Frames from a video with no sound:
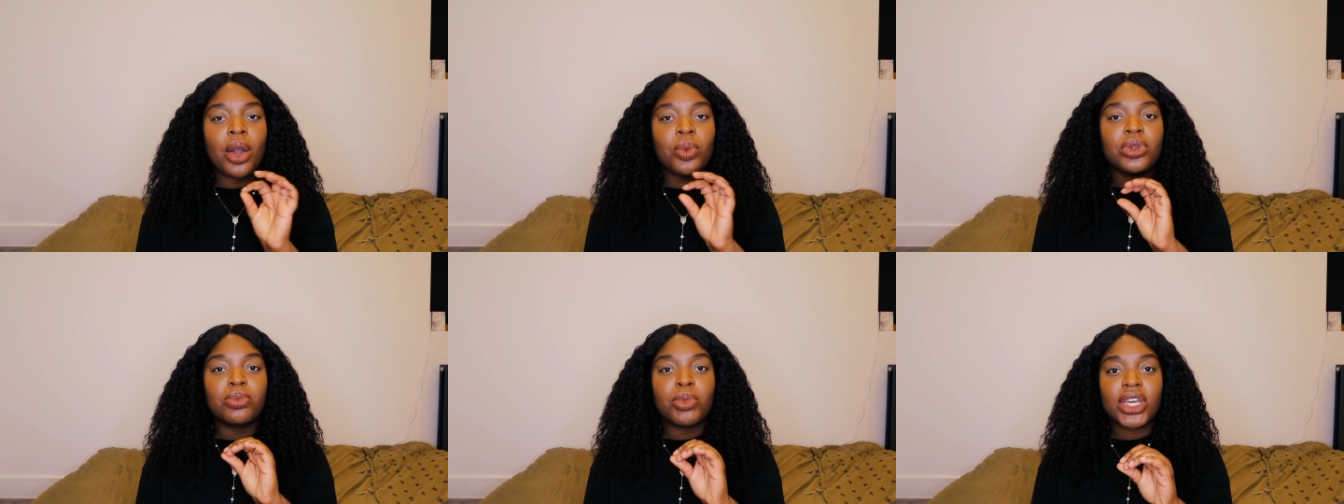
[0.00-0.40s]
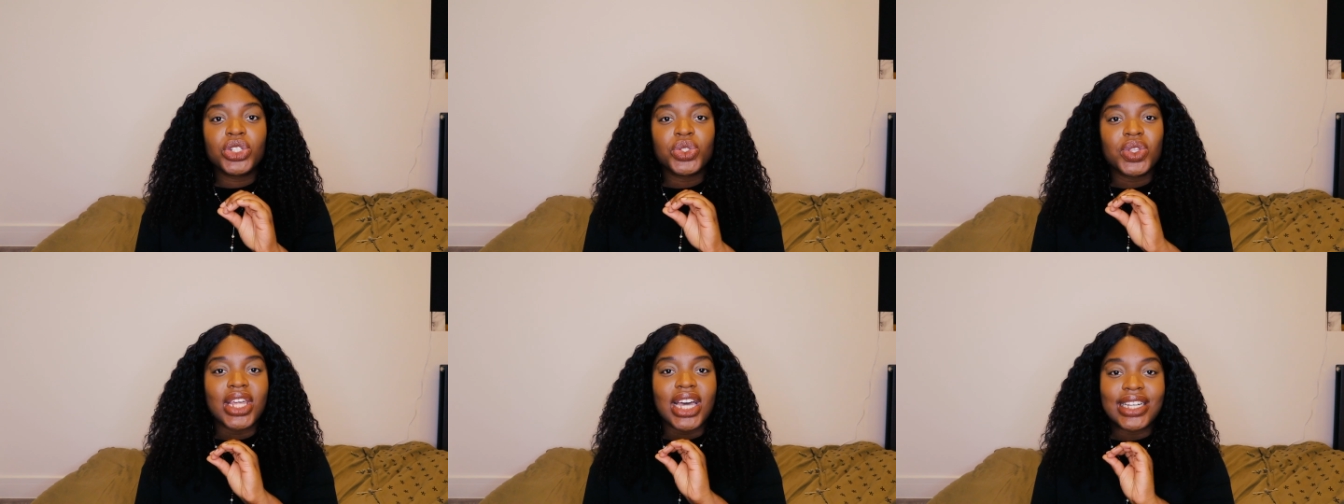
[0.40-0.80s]
I would make
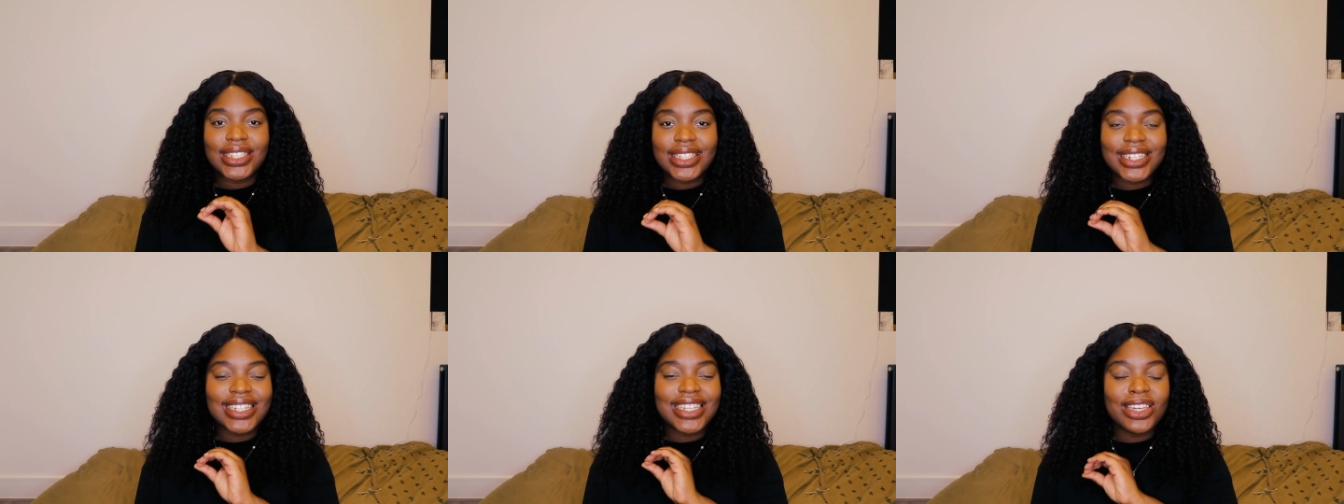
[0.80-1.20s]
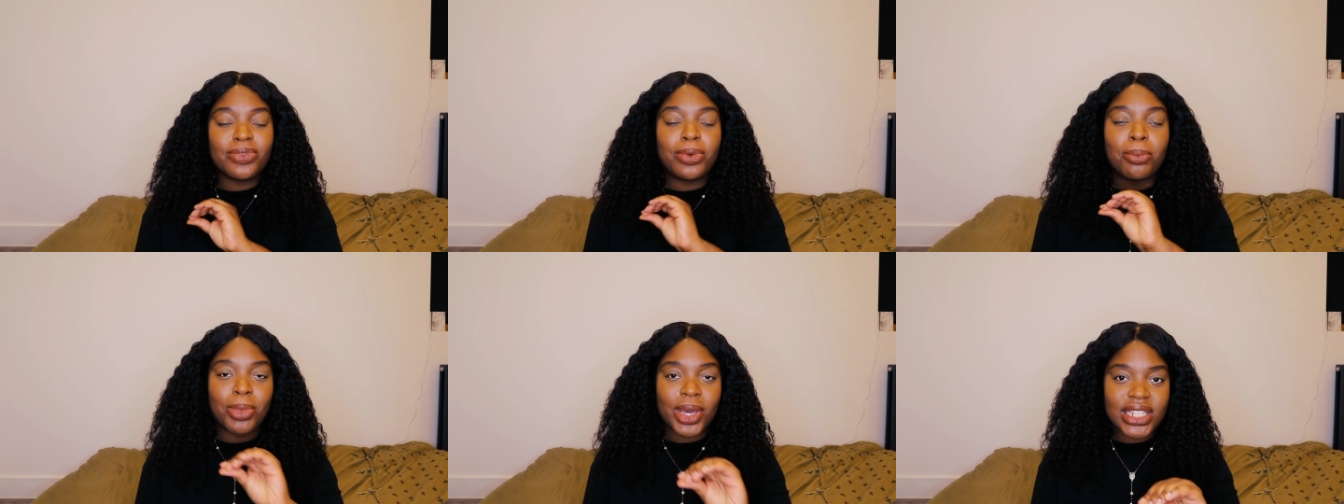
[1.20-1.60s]
sure that I did it
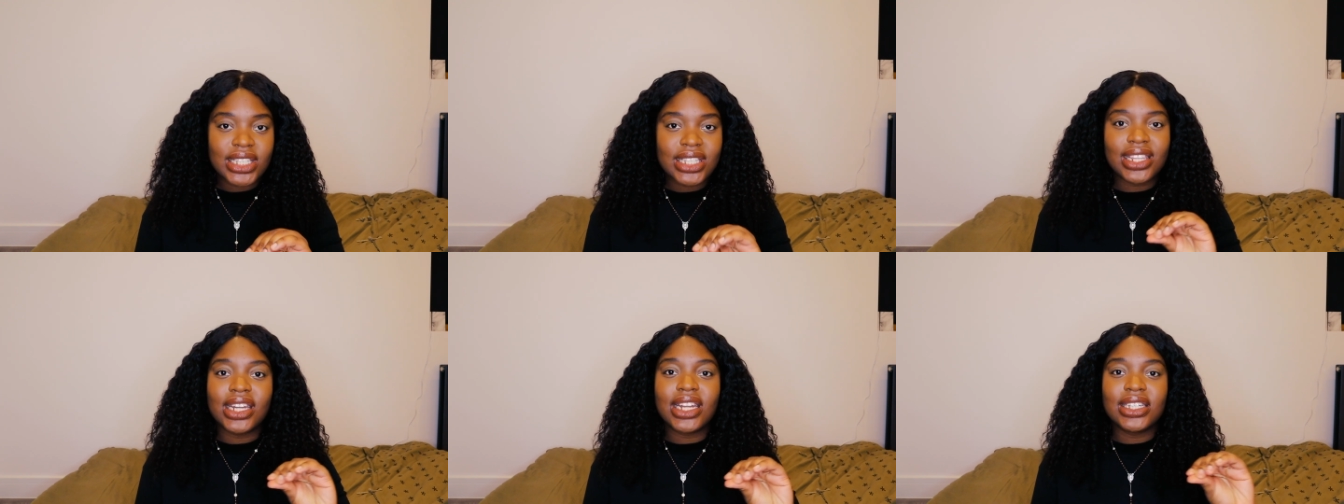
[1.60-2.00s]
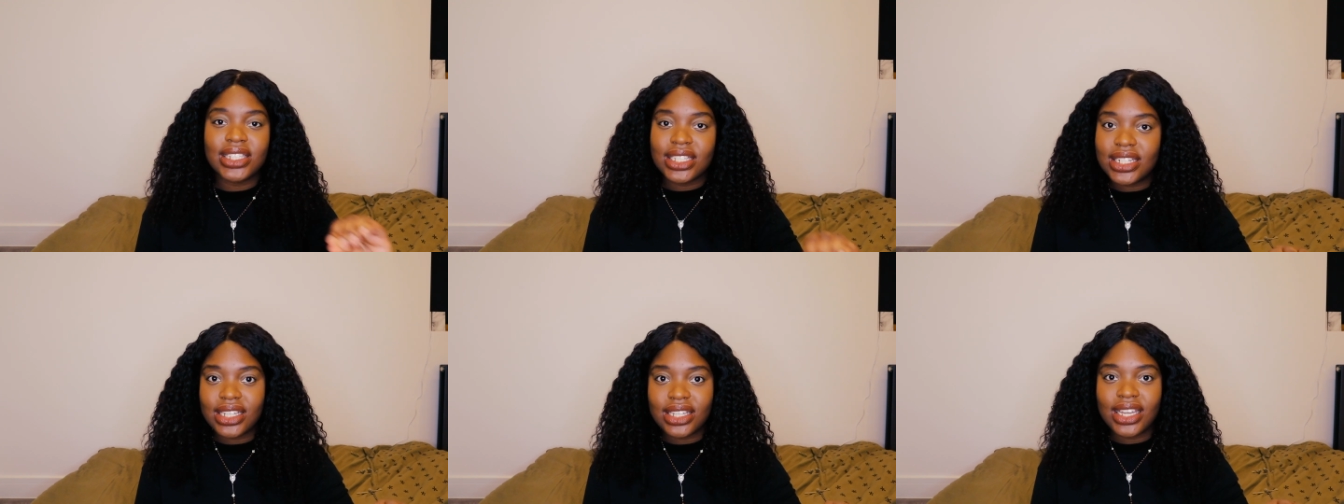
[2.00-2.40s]
even better than I
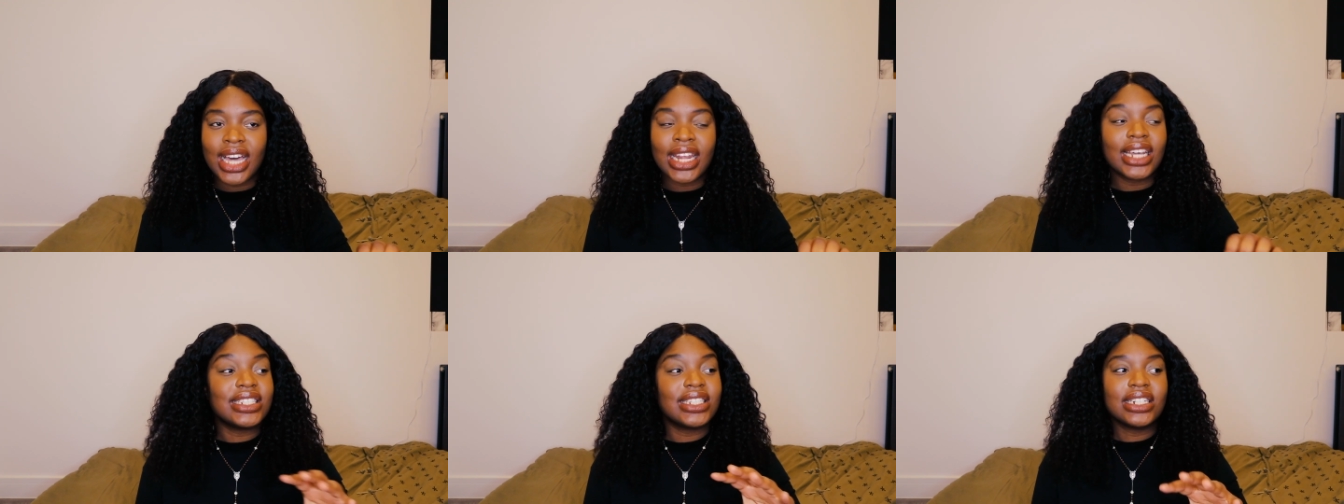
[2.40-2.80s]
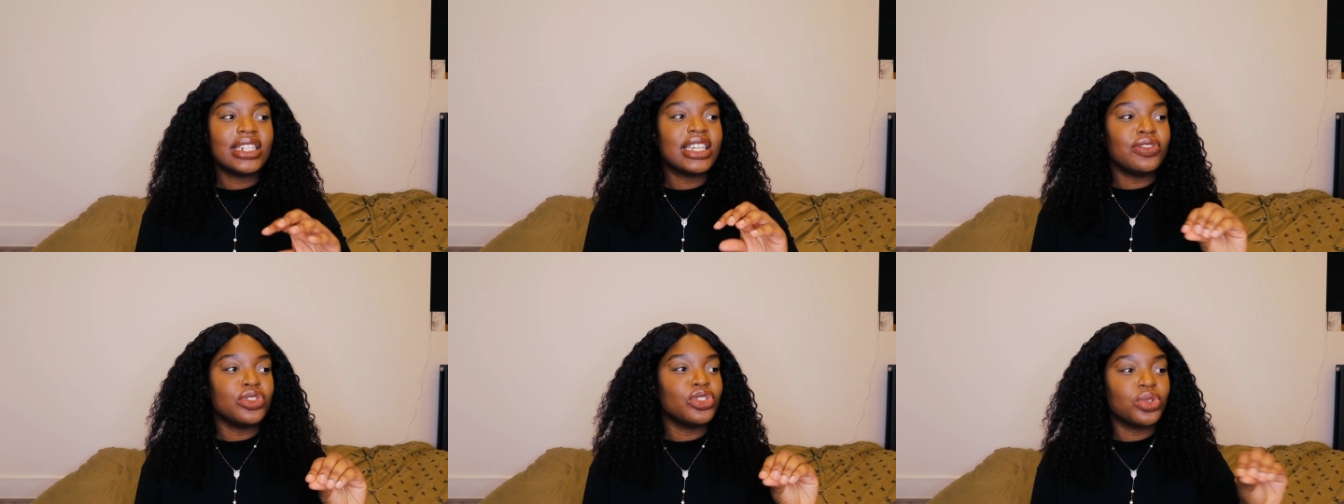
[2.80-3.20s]
did it, and I
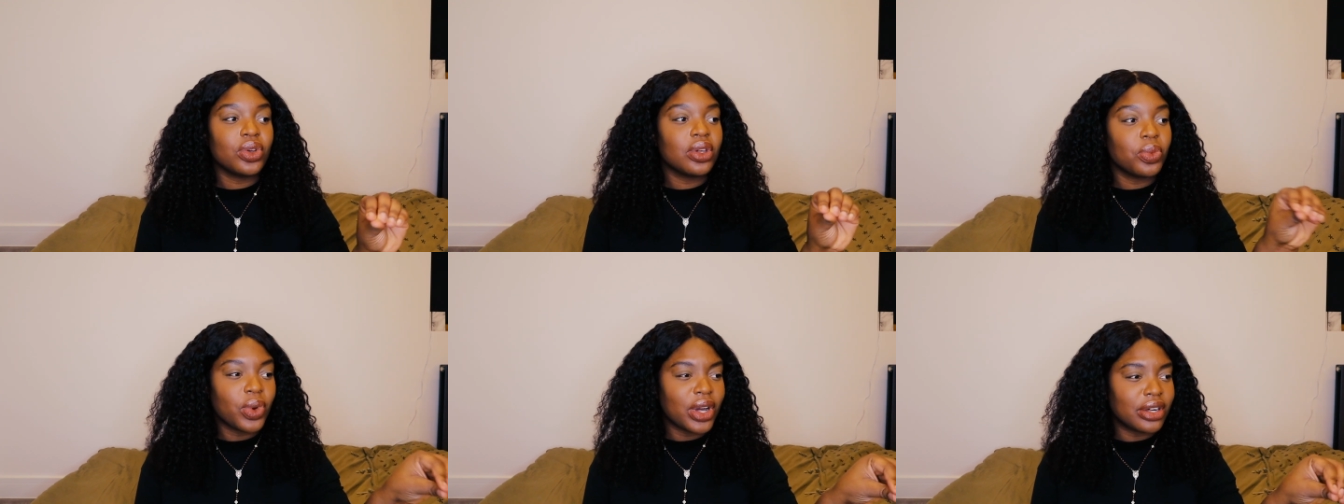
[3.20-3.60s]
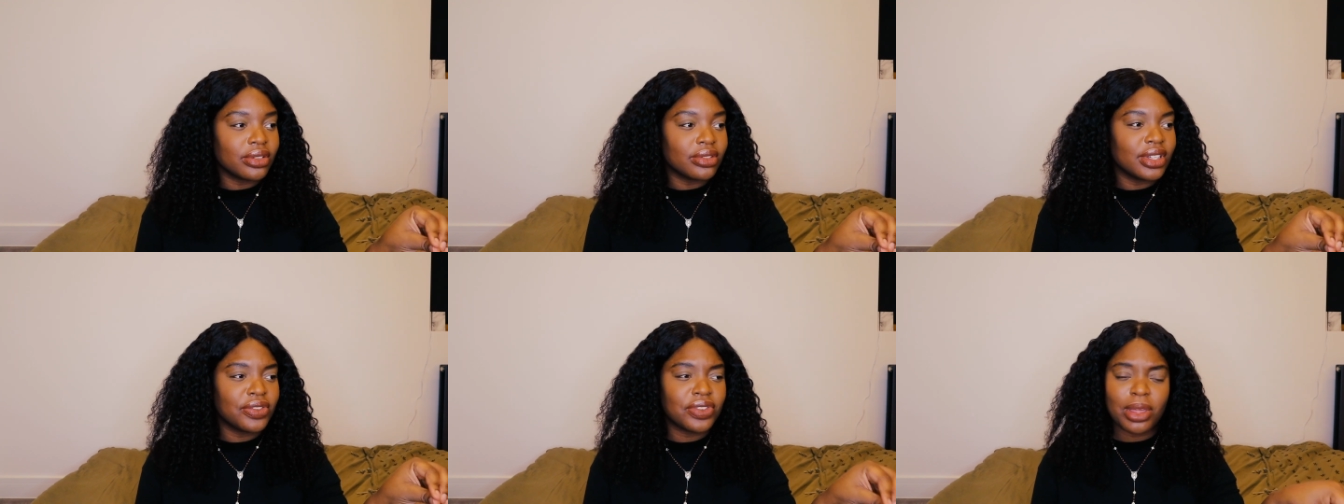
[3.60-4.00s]
didn't even do it
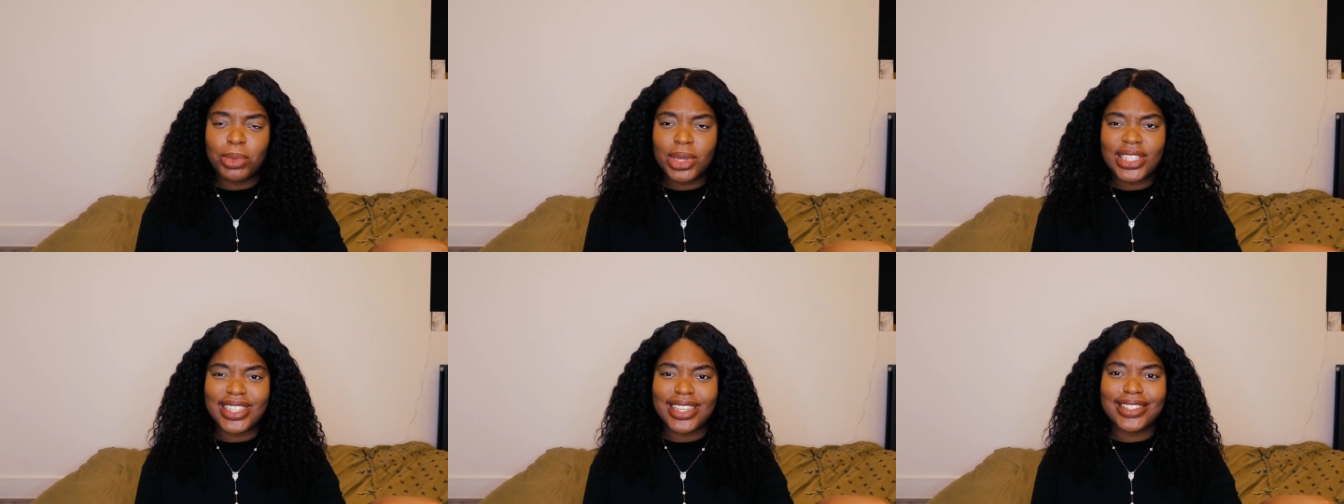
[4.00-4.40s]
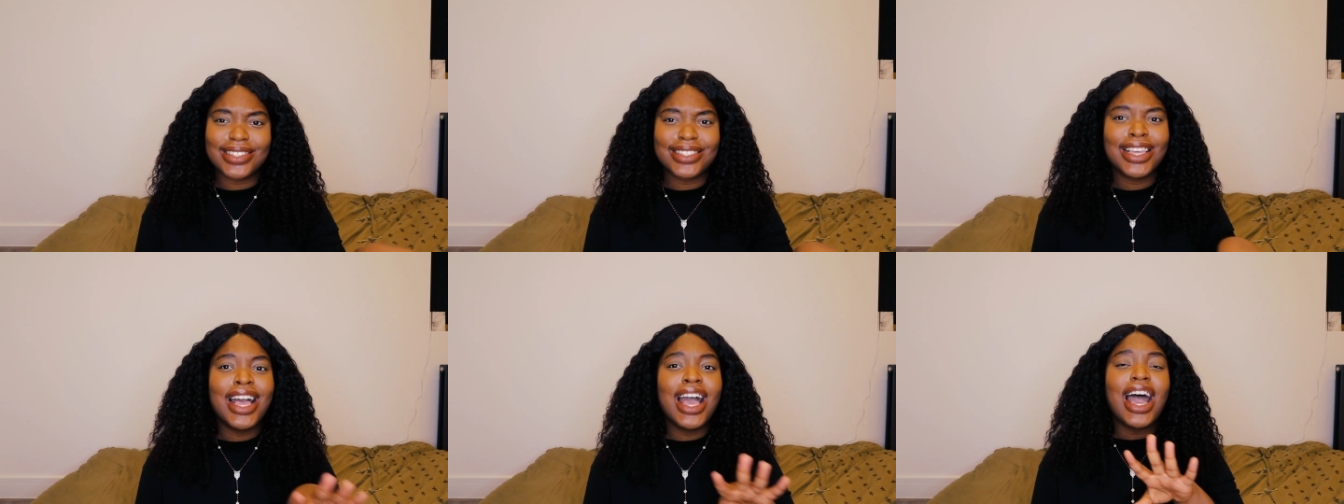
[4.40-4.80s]
well, if that makes sense.